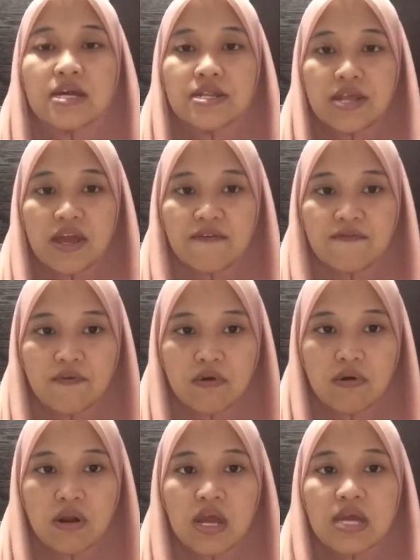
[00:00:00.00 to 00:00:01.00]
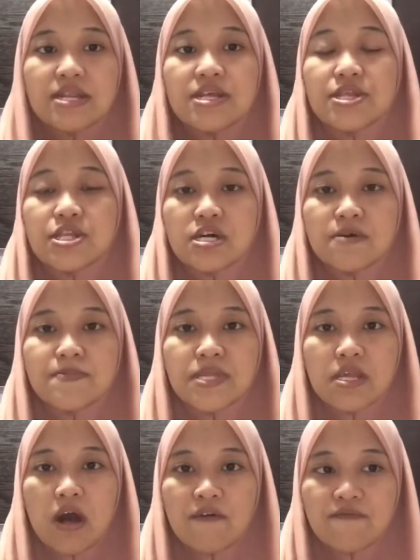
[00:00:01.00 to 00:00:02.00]
Therefore, the
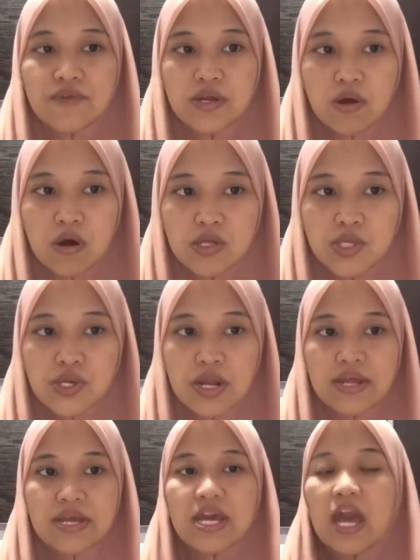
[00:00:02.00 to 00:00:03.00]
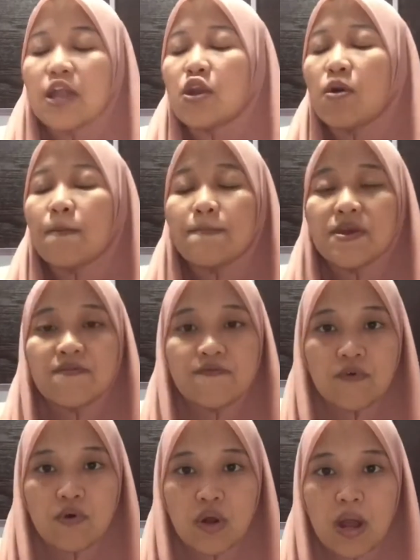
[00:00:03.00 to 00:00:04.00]
terms of the contract cannot be
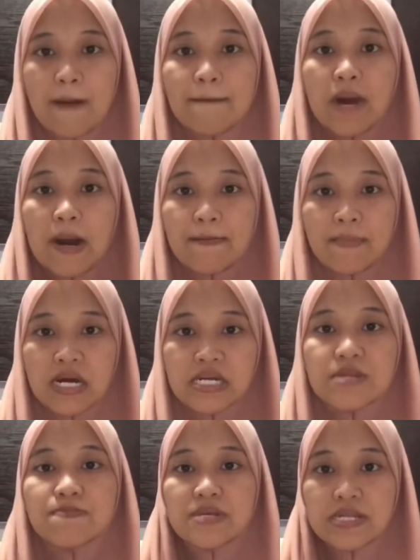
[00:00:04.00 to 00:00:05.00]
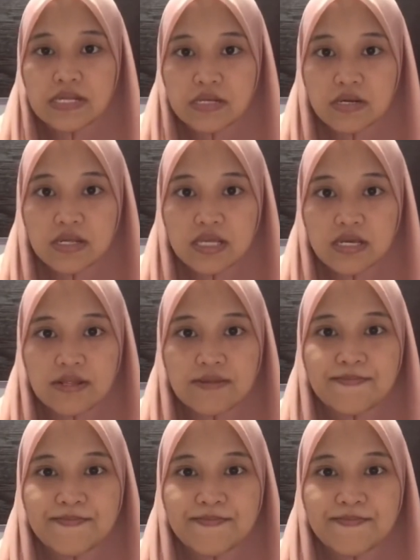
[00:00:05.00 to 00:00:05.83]
vague but must be certain.